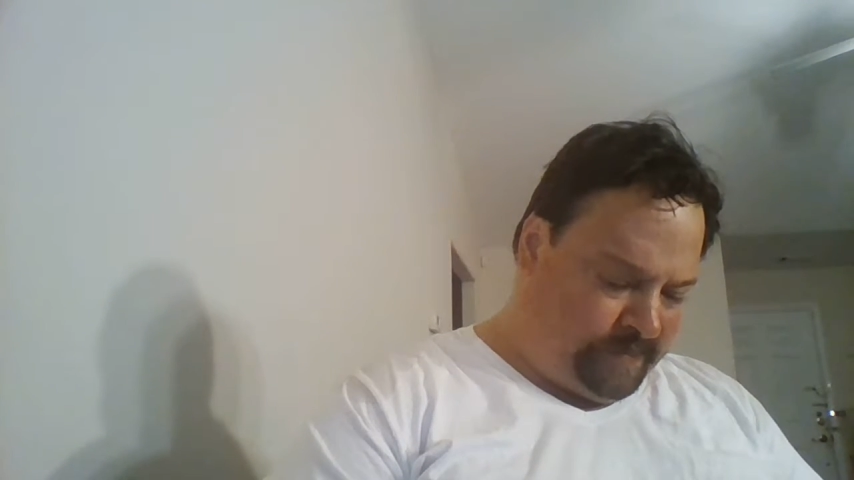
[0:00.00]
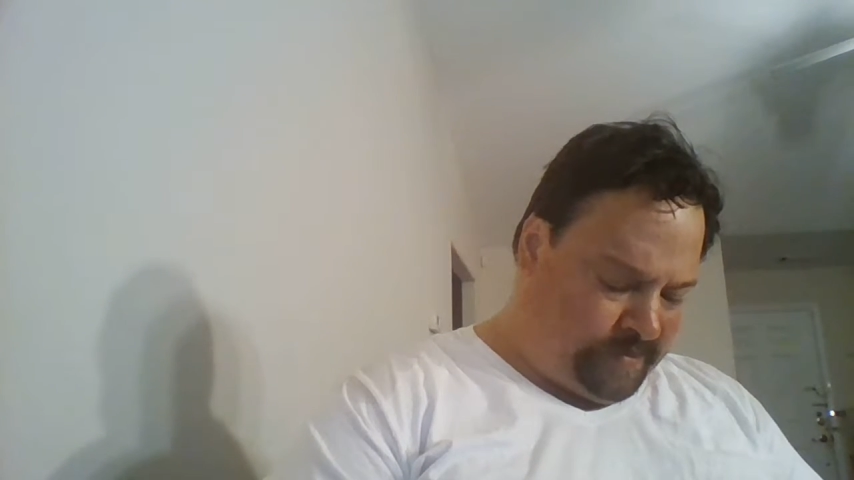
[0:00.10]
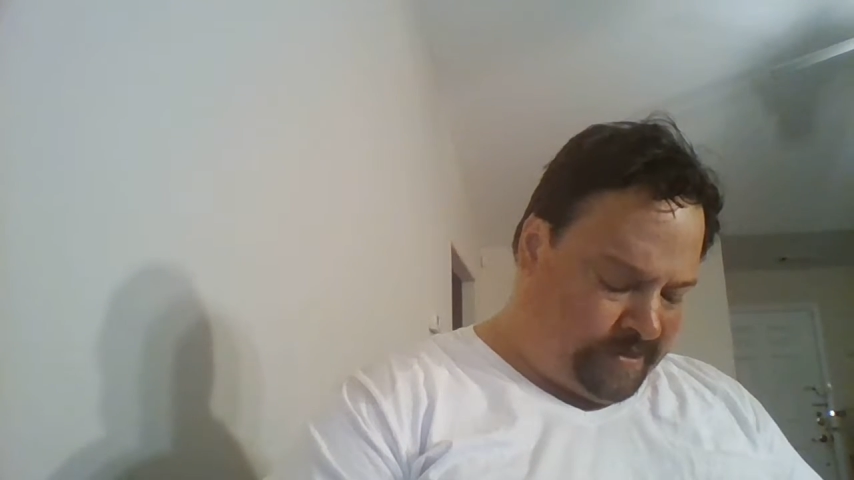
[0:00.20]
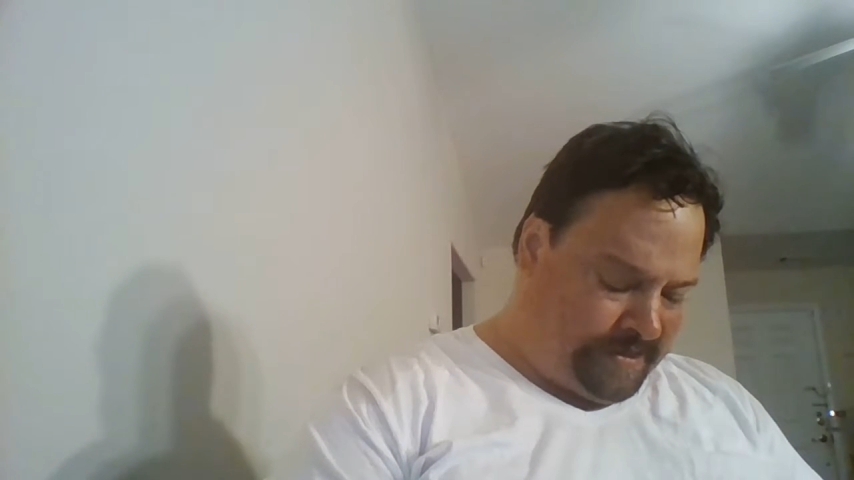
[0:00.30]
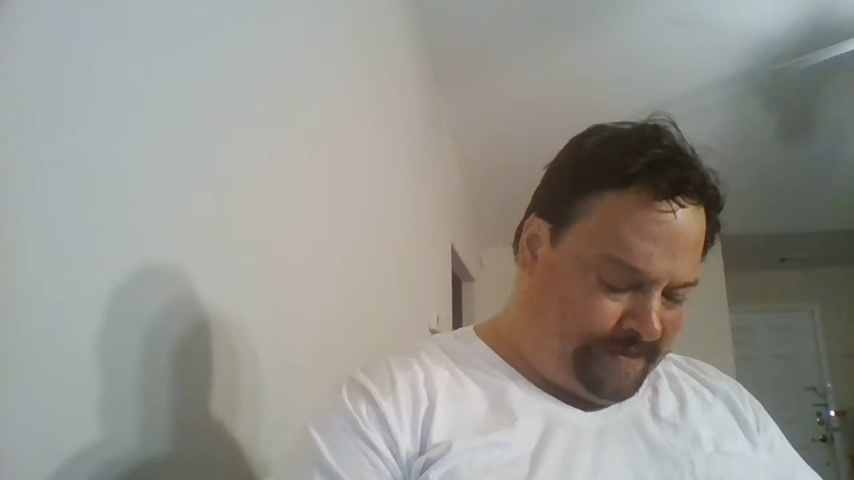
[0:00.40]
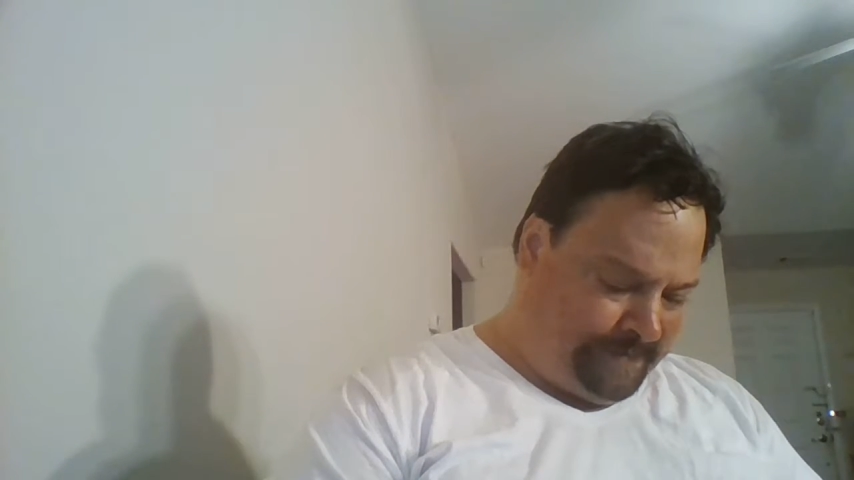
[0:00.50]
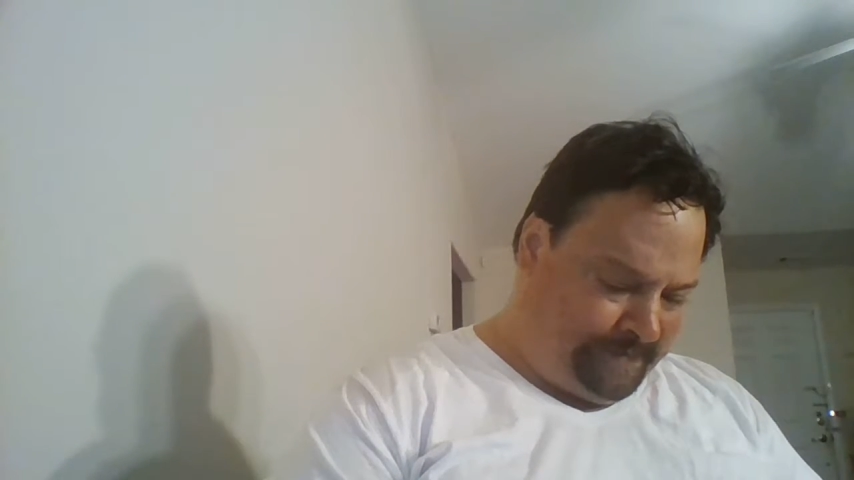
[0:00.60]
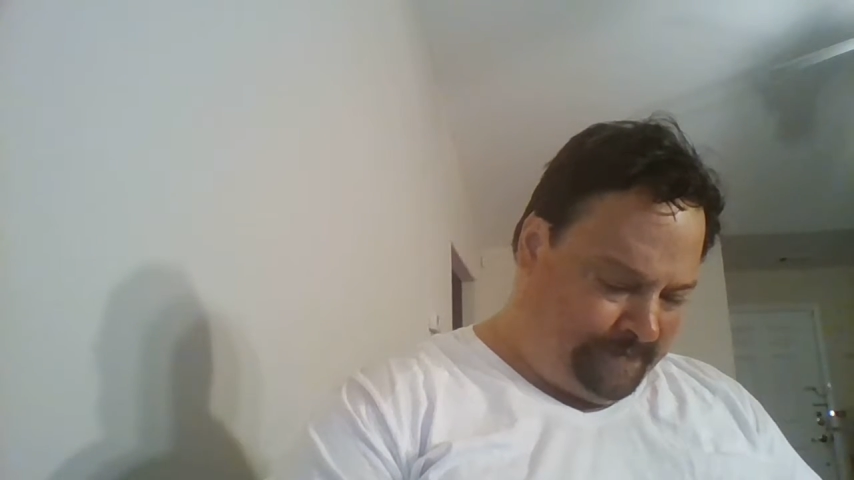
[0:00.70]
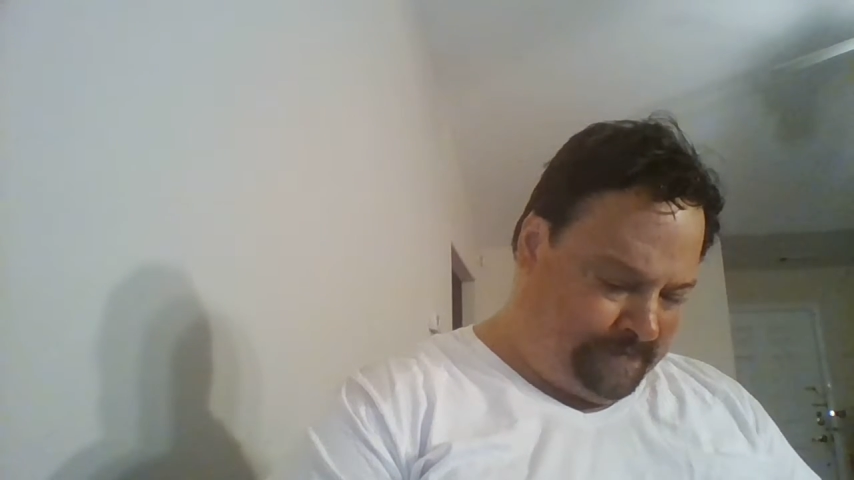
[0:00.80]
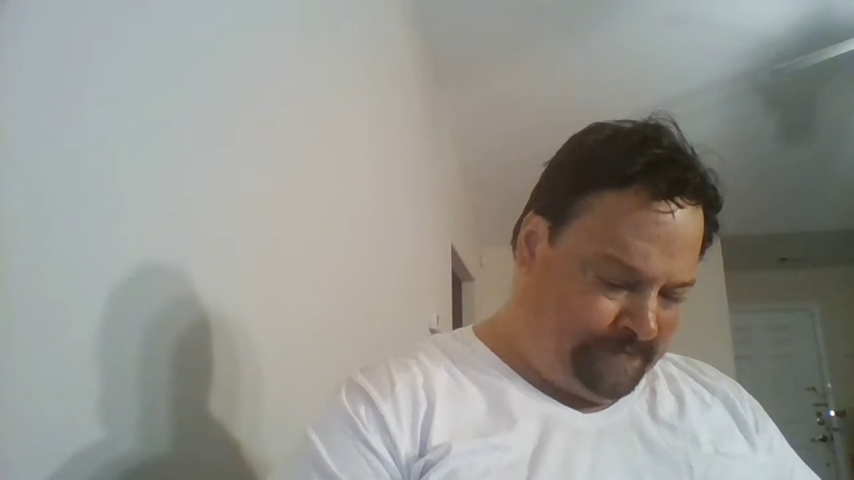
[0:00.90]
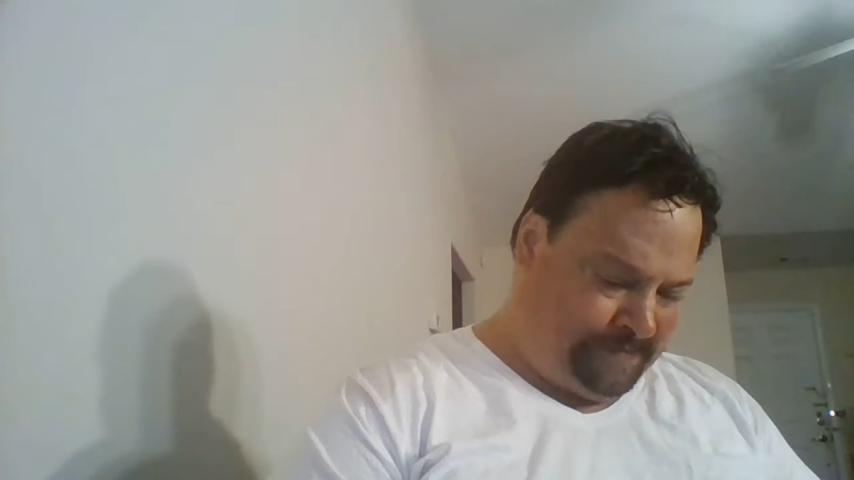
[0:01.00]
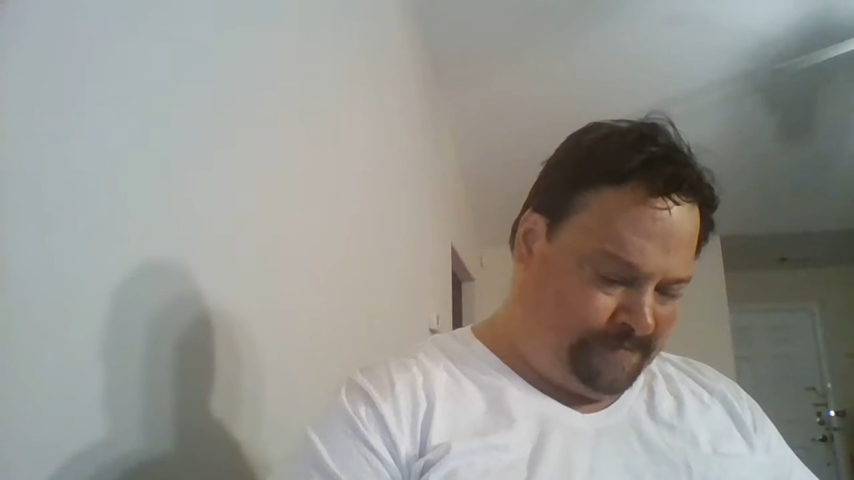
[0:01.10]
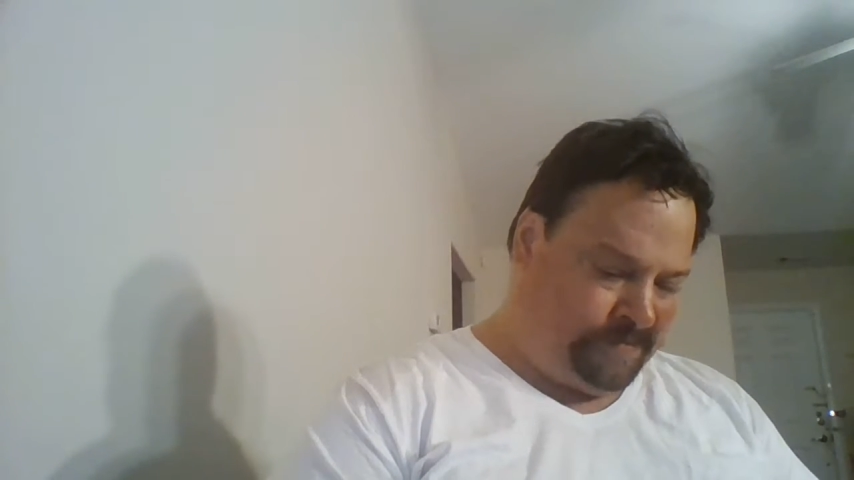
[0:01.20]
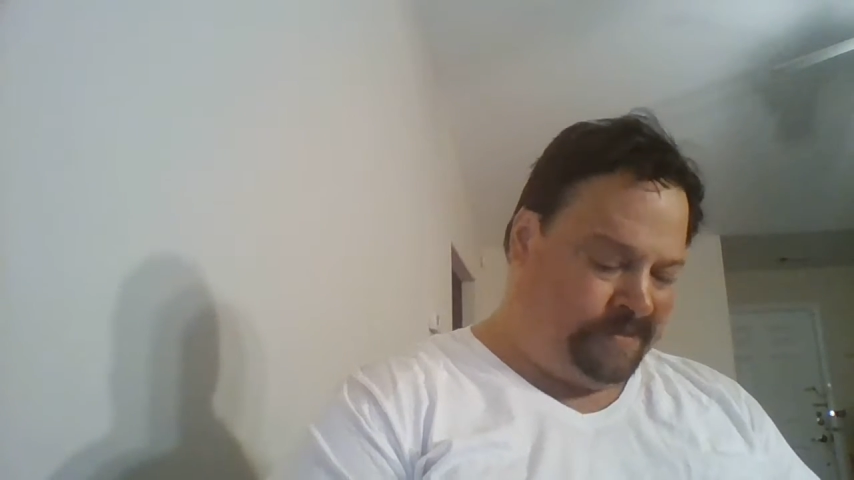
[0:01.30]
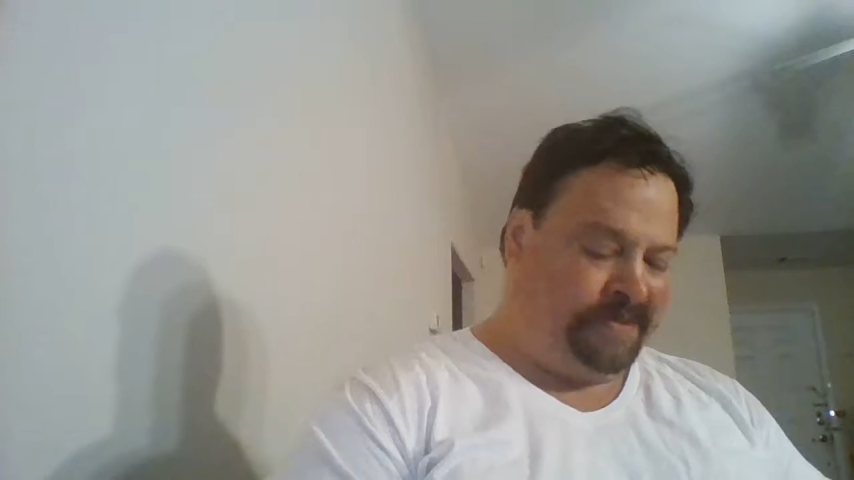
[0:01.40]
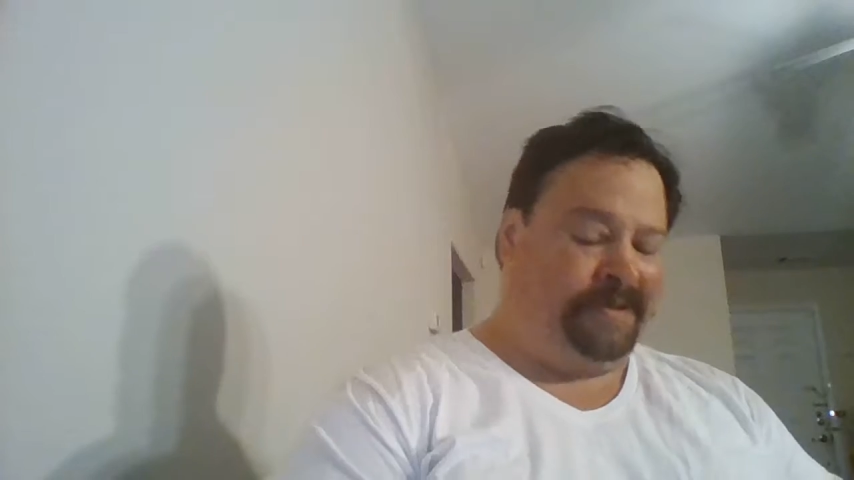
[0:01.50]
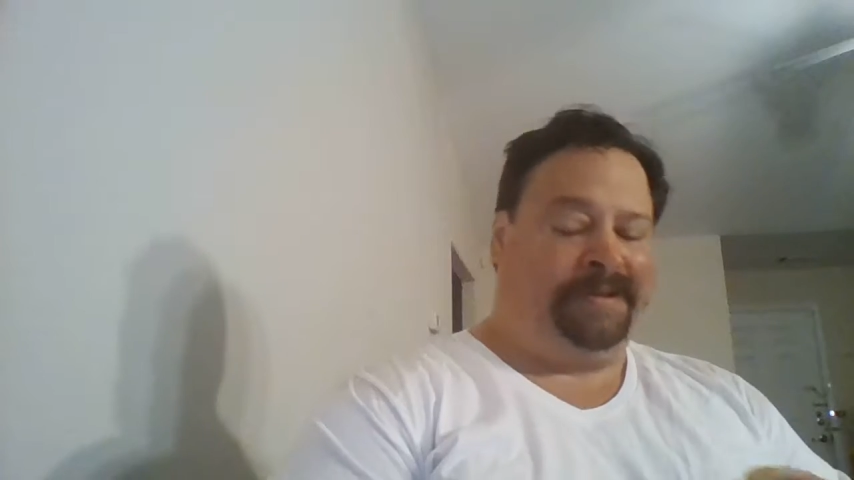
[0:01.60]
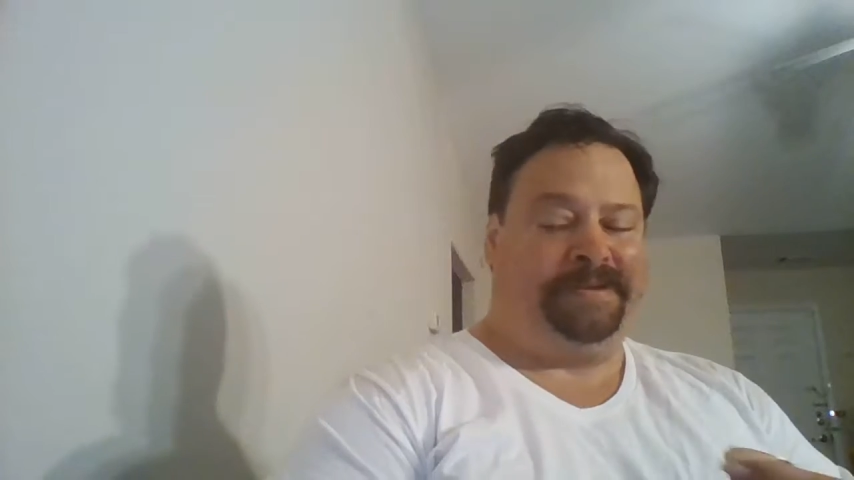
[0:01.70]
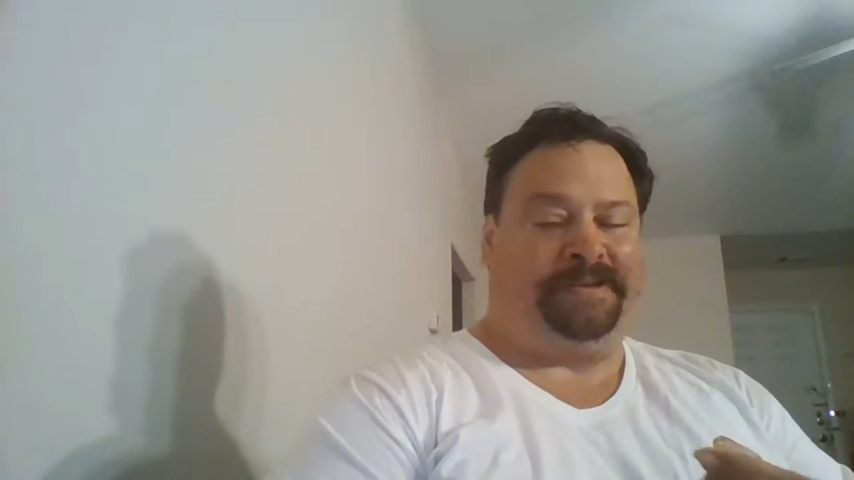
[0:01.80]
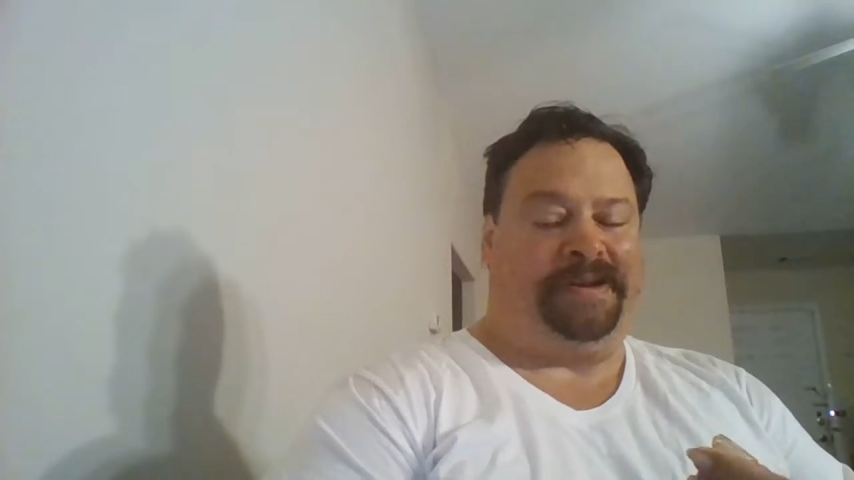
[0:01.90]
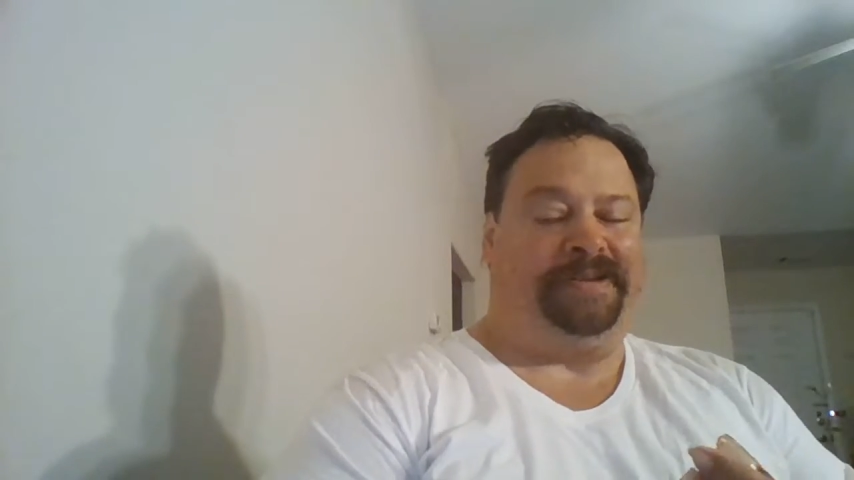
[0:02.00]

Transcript: workout. So